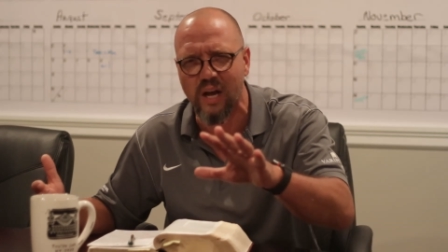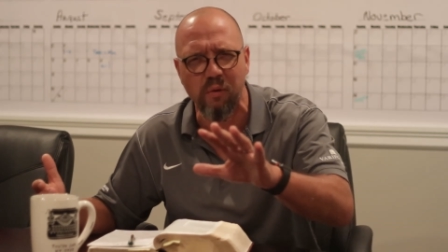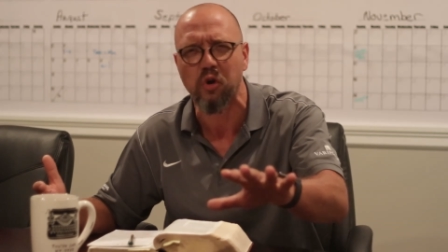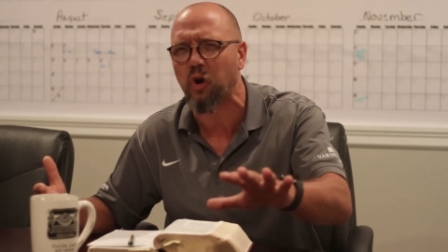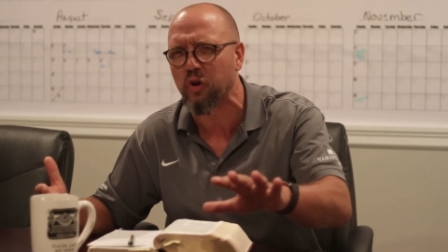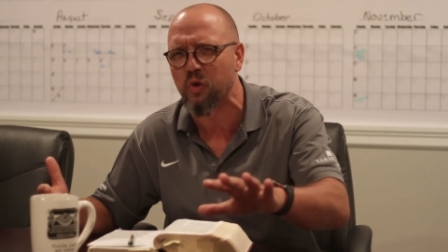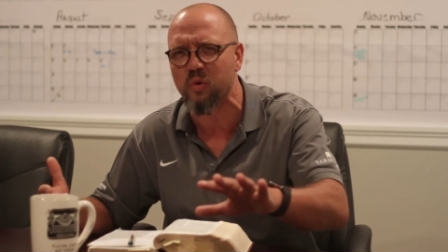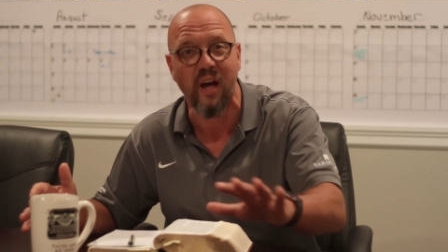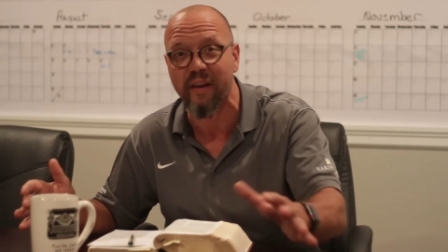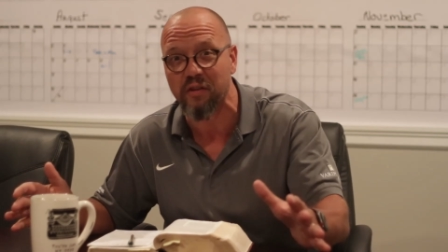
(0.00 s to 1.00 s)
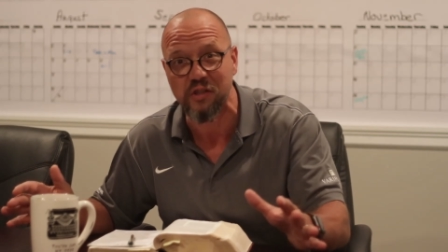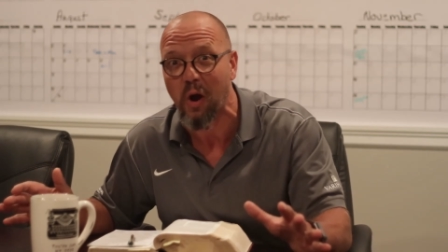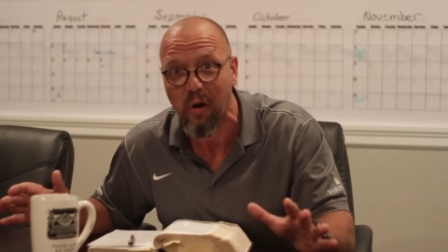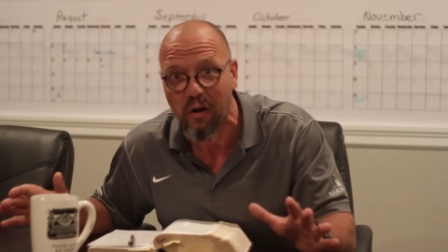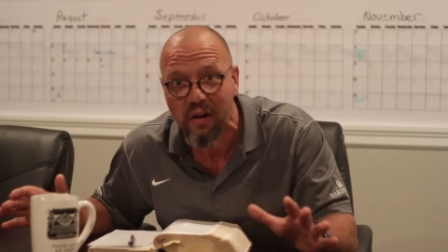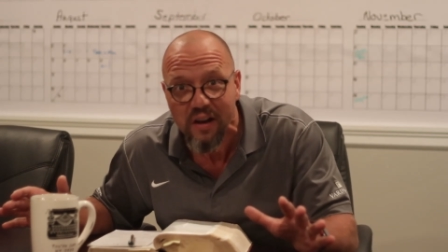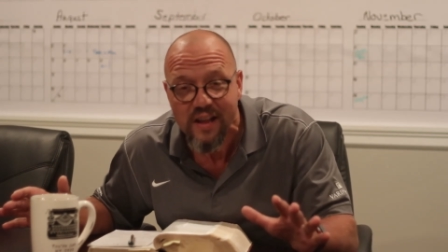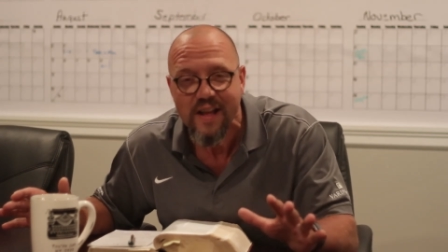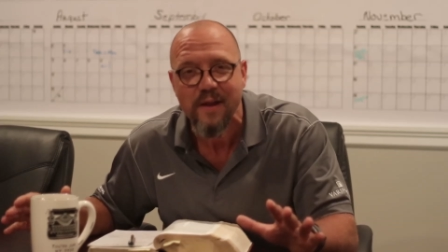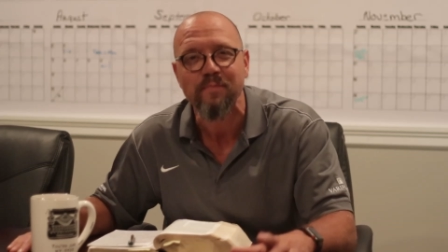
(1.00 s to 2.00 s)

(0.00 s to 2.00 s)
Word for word: I would argue none of us are.